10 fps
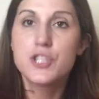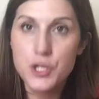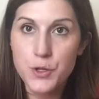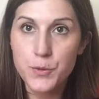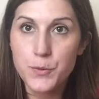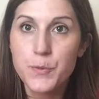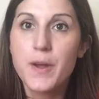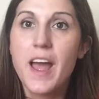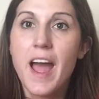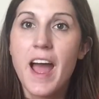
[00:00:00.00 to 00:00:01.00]
2,
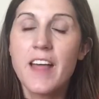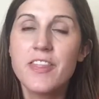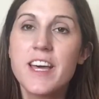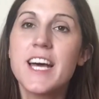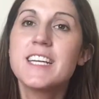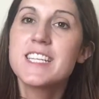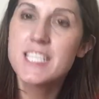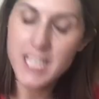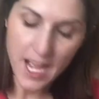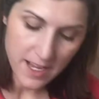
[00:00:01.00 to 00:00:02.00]
add the
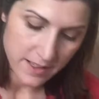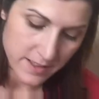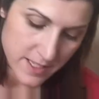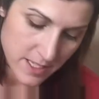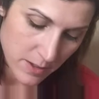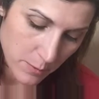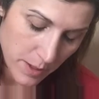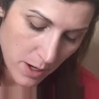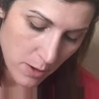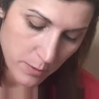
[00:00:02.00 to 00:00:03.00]
tens.
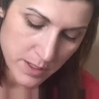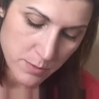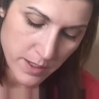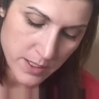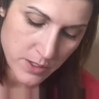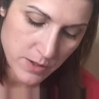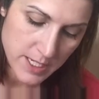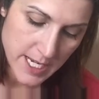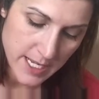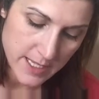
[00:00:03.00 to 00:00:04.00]
We always want to do the
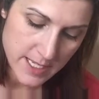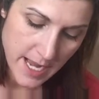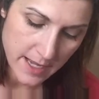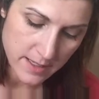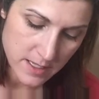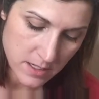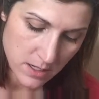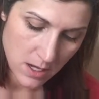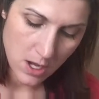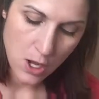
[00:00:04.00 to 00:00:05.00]
tens next.
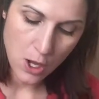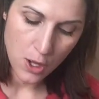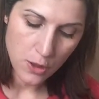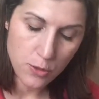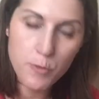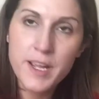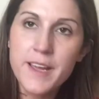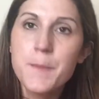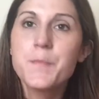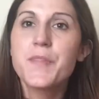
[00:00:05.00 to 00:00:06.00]

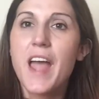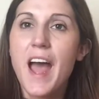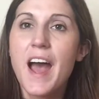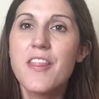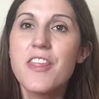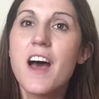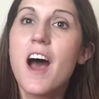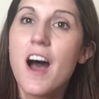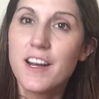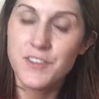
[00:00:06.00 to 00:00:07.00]
3, add the
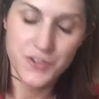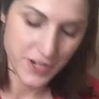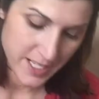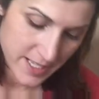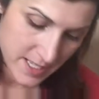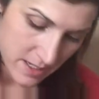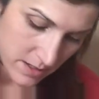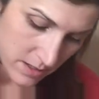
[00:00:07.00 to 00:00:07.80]
hundreds.